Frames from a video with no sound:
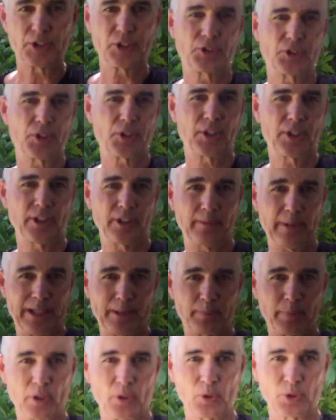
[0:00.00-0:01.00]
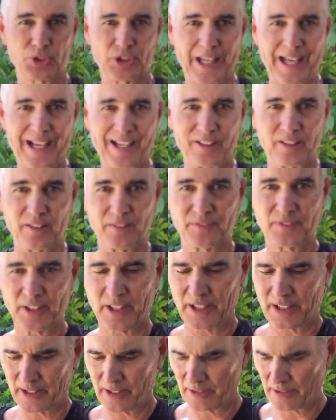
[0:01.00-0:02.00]
to turn, make bowls out
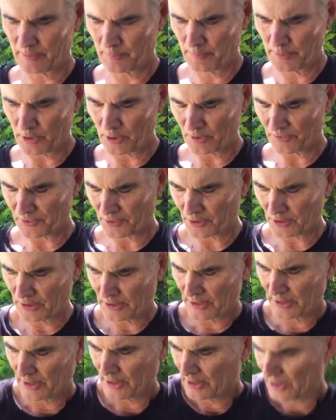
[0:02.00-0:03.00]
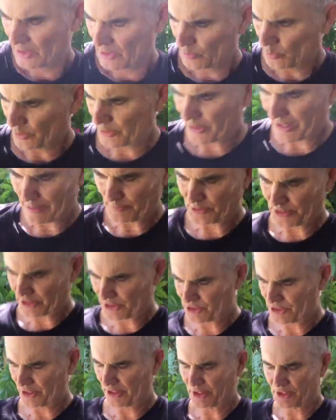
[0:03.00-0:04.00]
of, beautiful wood
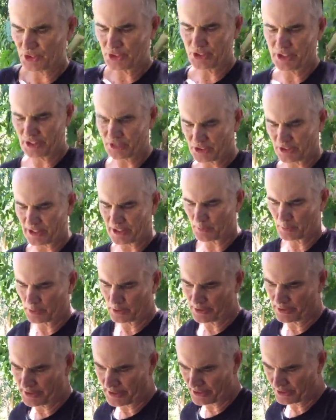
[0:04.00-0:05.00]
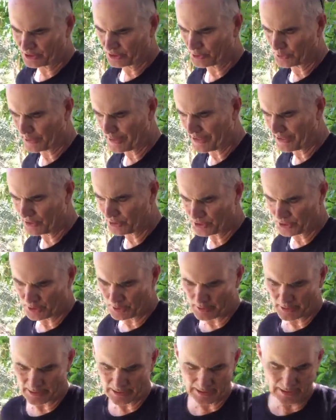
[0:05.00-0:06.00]
objects. You can see it's got a really nice grain
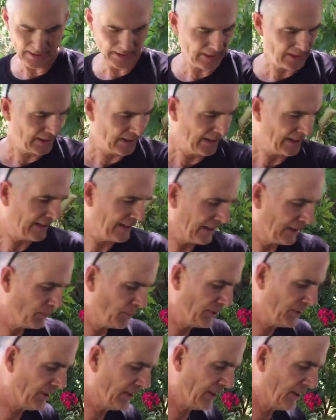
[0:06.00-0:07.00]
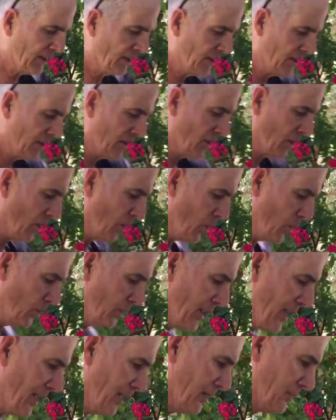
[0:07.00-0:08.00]
to it. And then when you get an old
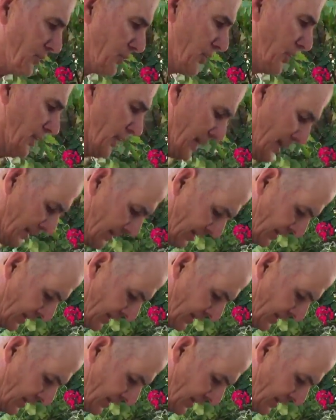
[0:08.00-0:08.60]
olive tree like